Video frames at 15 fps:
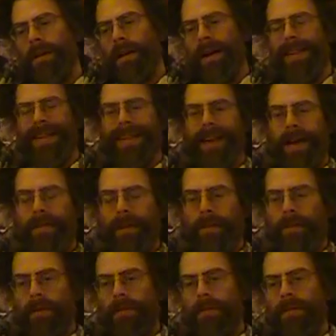a
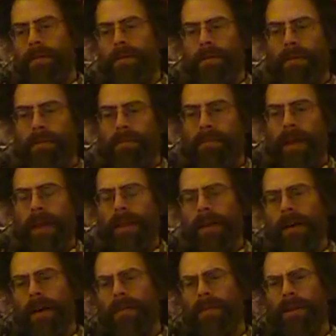7
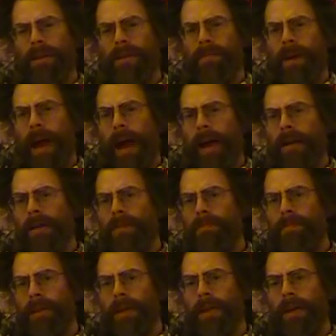mainly on respect
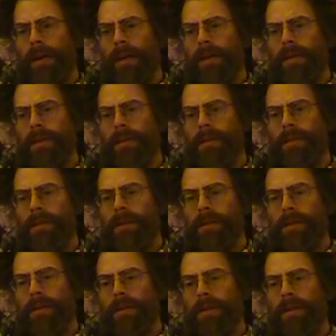because
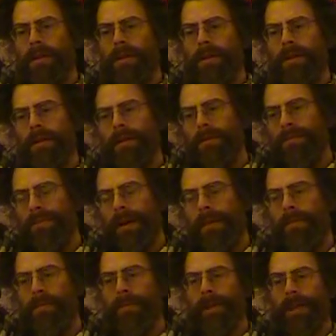
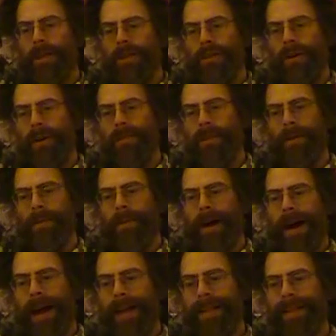probably enjoyment
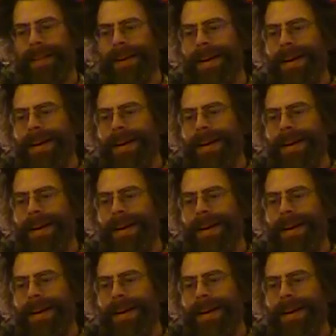wise